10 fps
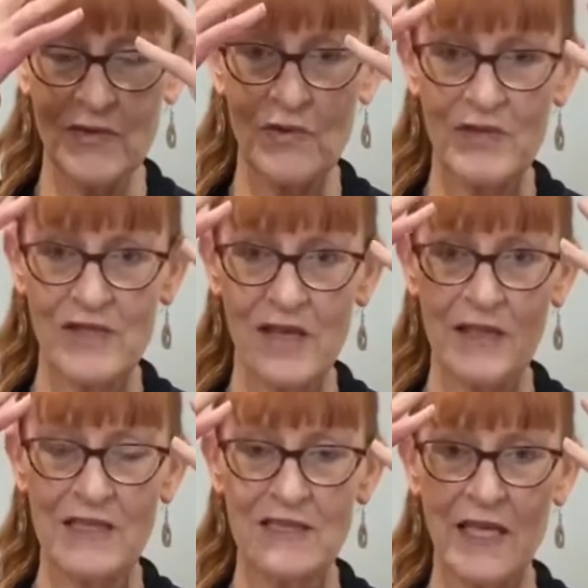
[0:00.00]
or
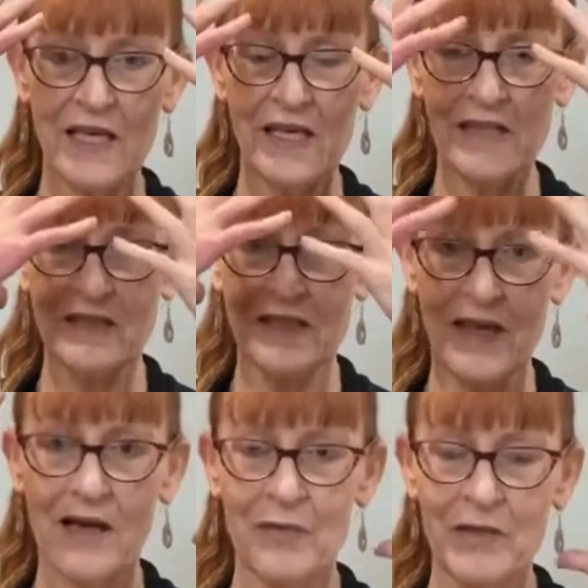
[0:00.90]
sinus headaches that
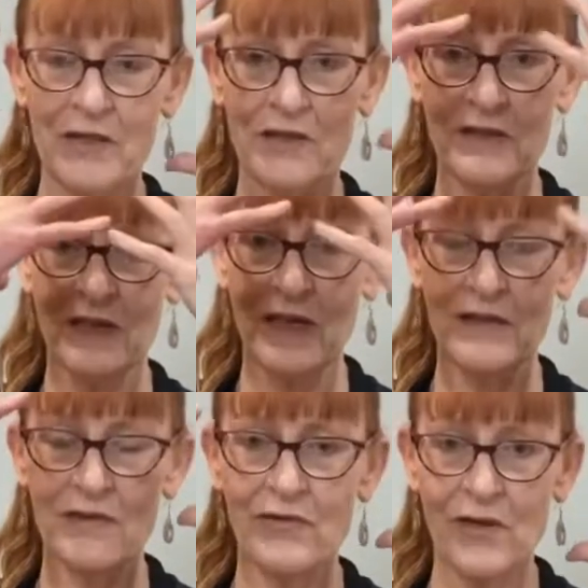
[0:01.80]
happen at
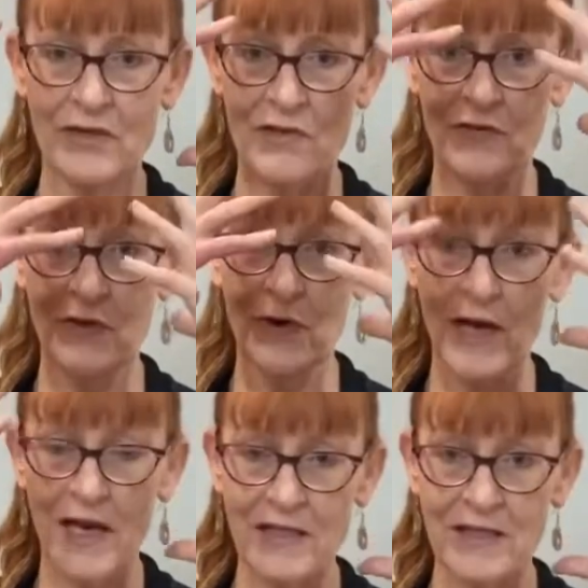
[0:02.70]
the front of your
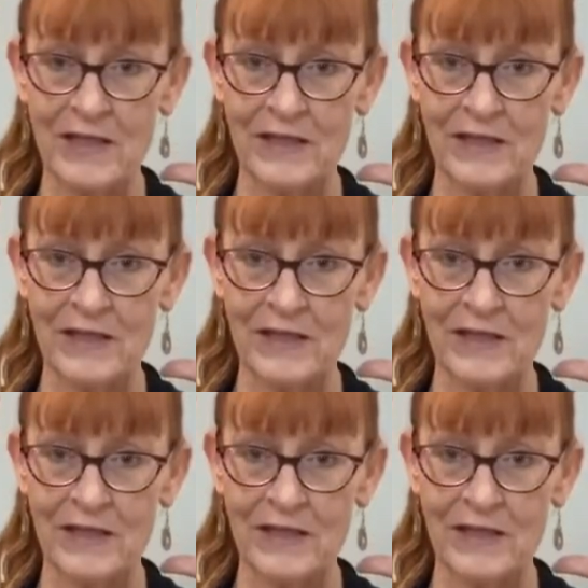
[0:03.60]
head.